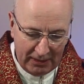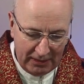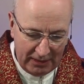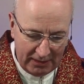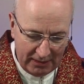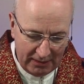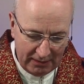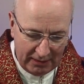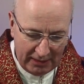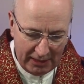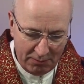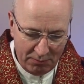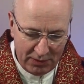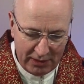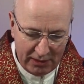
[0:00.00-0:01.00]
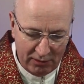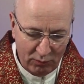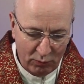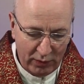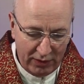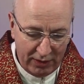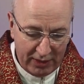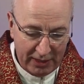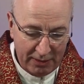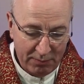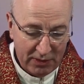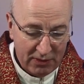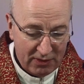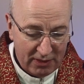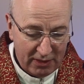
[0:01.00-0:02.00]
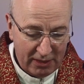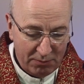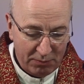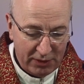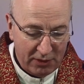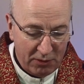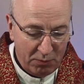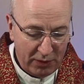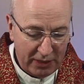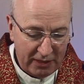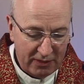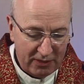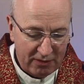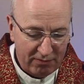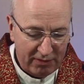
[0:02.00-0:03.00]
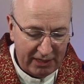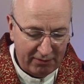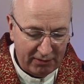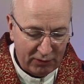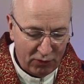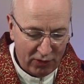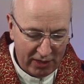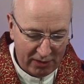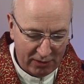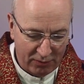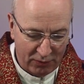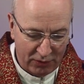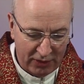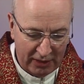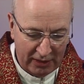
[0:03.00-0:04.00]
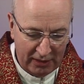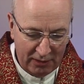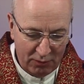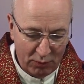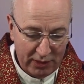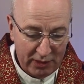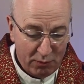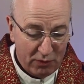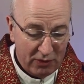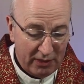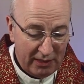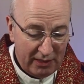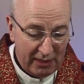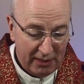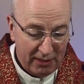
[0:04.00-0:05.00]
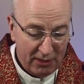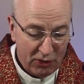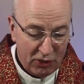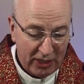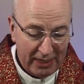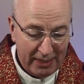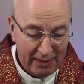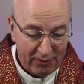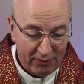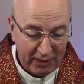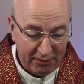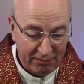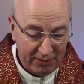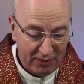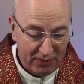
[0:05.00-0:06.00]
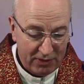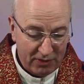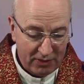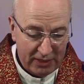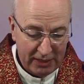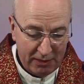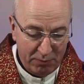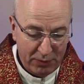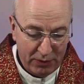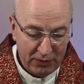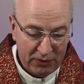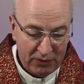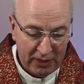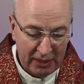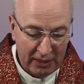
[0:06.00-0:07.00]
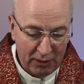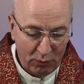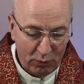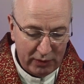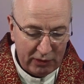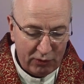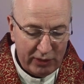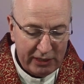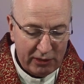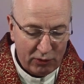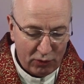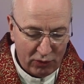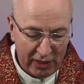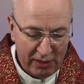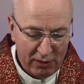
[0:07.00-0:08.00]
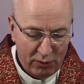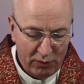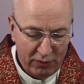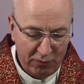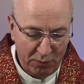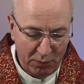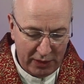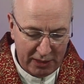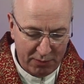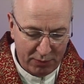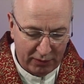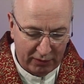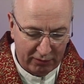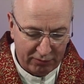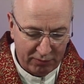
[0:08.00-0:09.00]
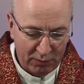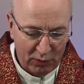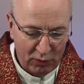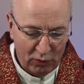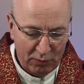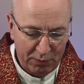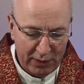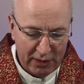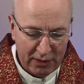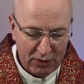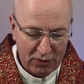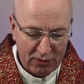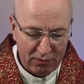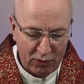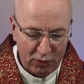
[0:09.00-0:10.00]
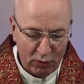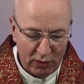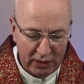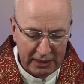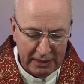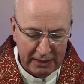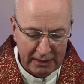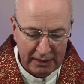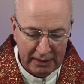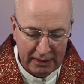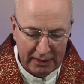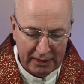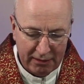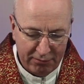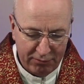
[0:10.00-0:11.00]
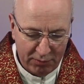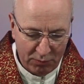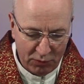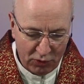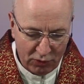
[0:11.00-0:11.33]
He then came down with them and stopped at a piece of level ground, where there was a large gathering of his disciples with a great crowd of people from all parts of Judea and from